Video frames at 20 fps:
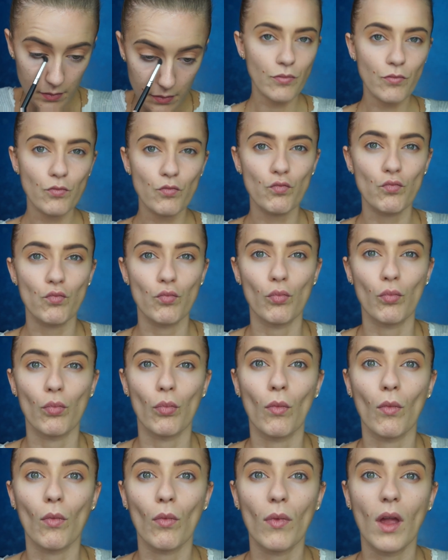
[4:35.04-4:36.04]
Hmm,
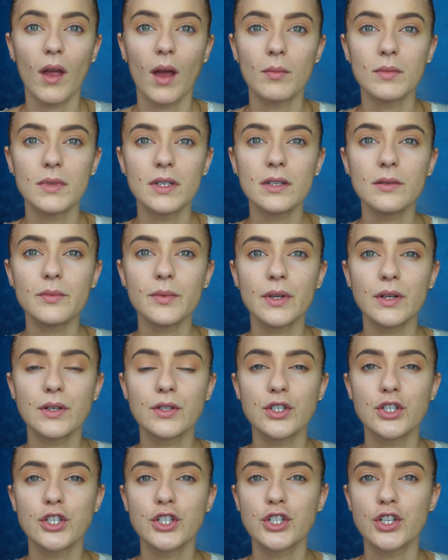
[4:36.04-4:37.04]
I'm a little bit
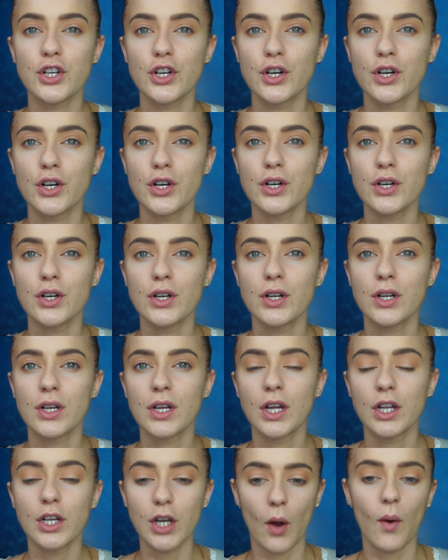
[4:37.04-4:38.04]
unsure
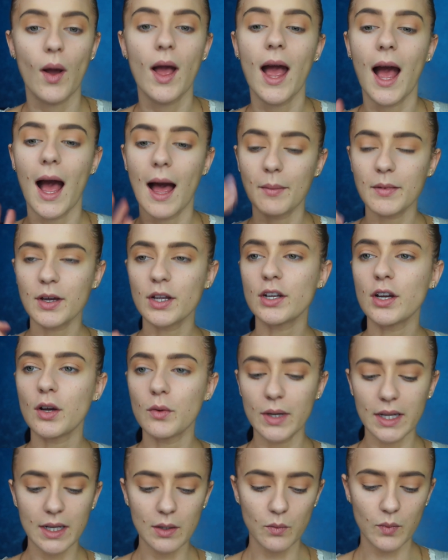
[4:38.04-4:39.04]
no, I'm gonna go
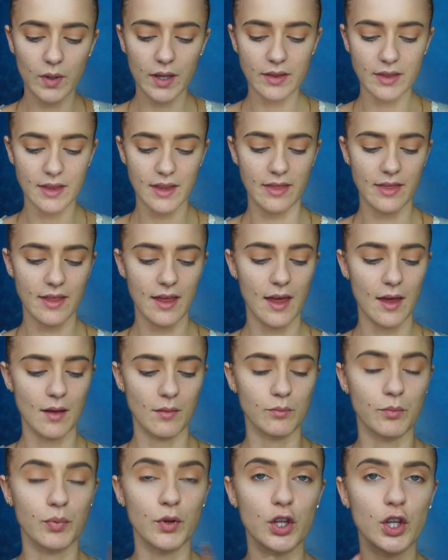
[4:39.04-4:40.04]
in with the
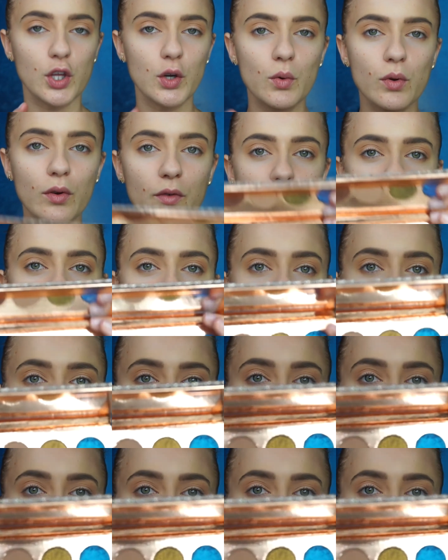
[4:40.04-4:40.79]
beautiful